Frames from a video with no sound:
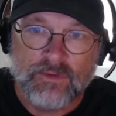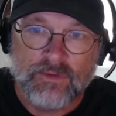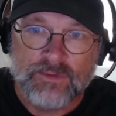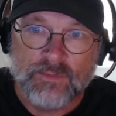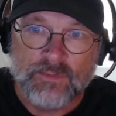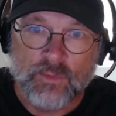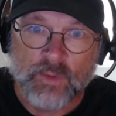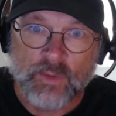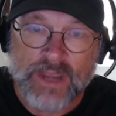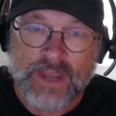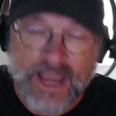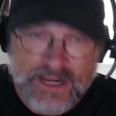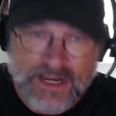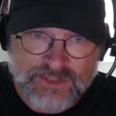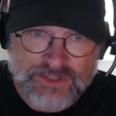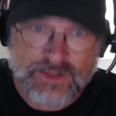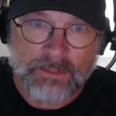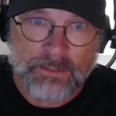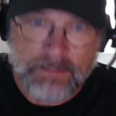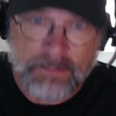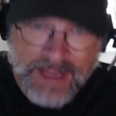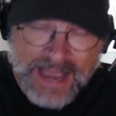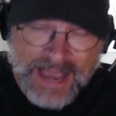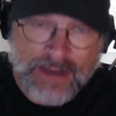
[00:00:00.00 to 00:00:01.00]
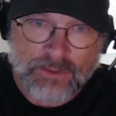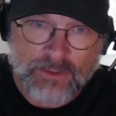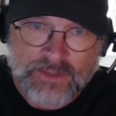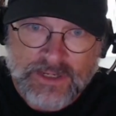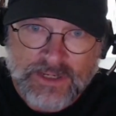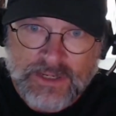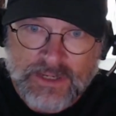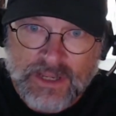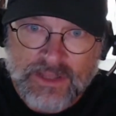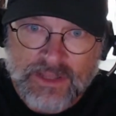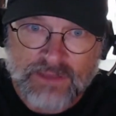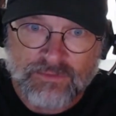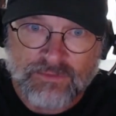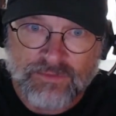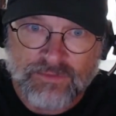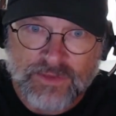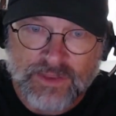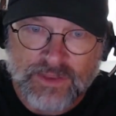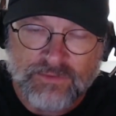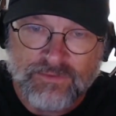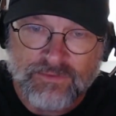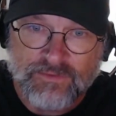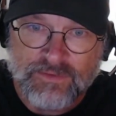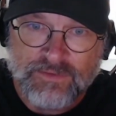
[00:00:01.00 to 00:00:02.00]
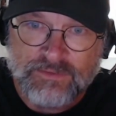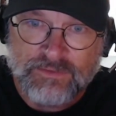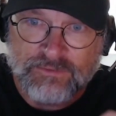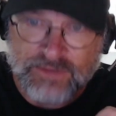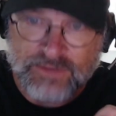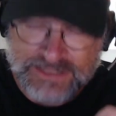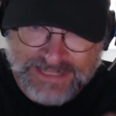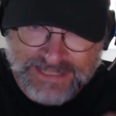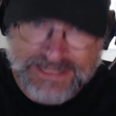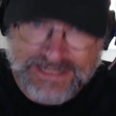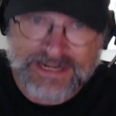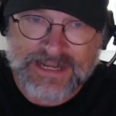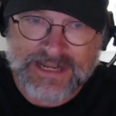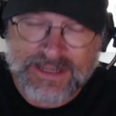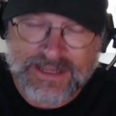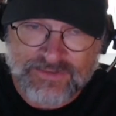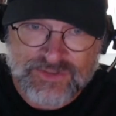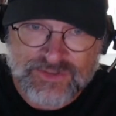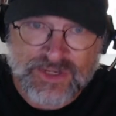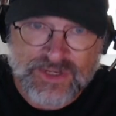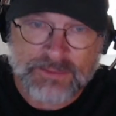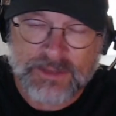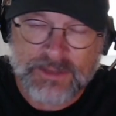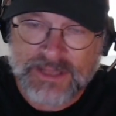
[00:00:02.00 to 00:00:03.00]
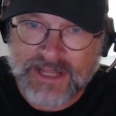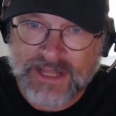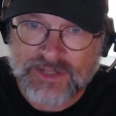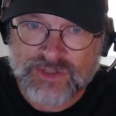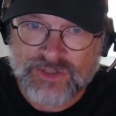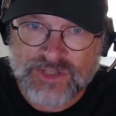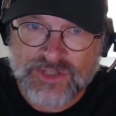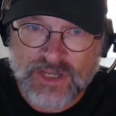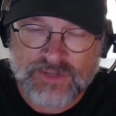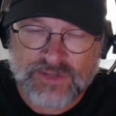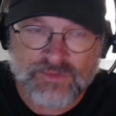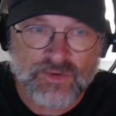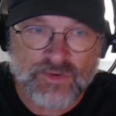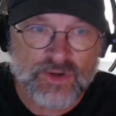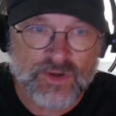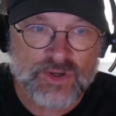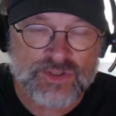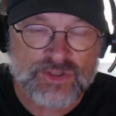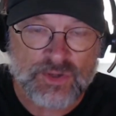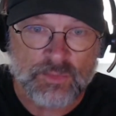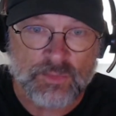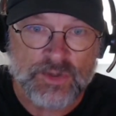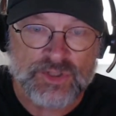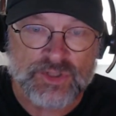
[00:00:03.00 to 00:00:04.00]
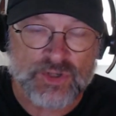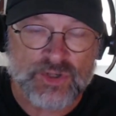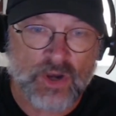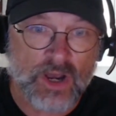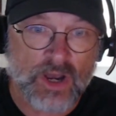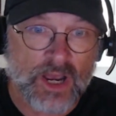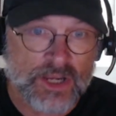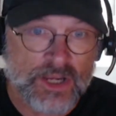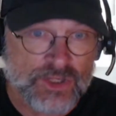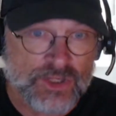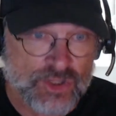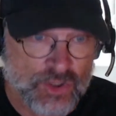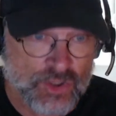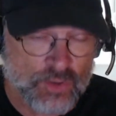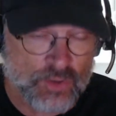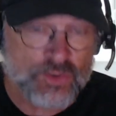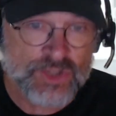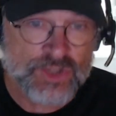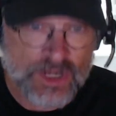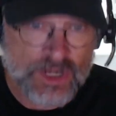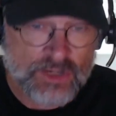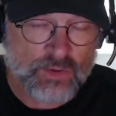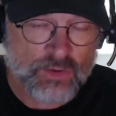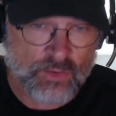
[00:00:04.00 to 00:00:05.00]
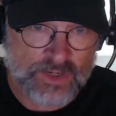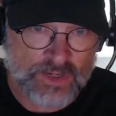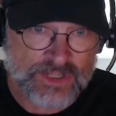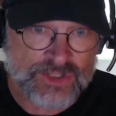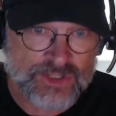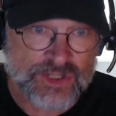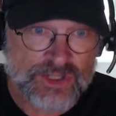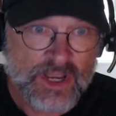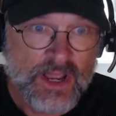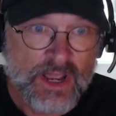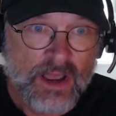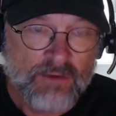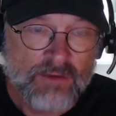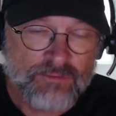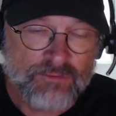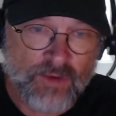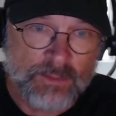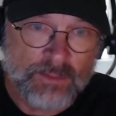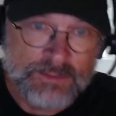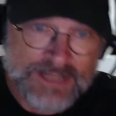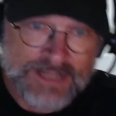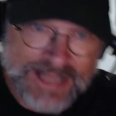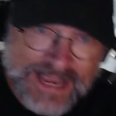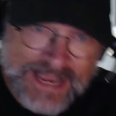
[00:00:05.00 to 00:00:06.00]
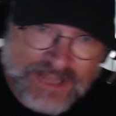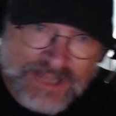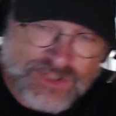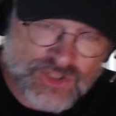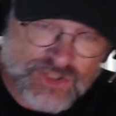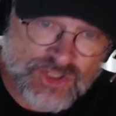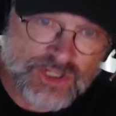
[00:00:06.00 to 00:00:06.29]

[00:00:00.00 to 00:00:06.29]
we asked about the validity of simulators in the next few years, and we saw a huge increase from last